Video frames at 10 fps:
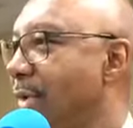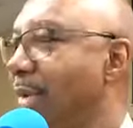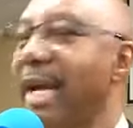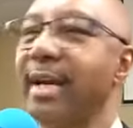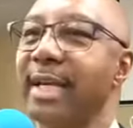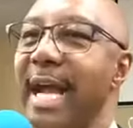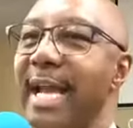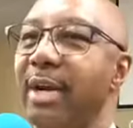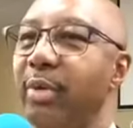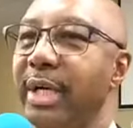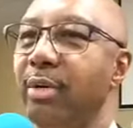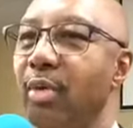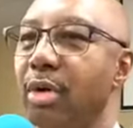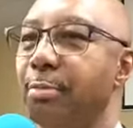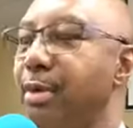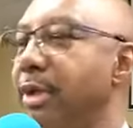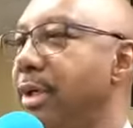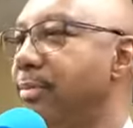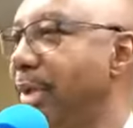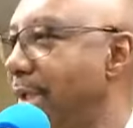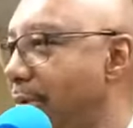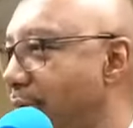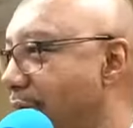We had a guy that we didn't want to put up with at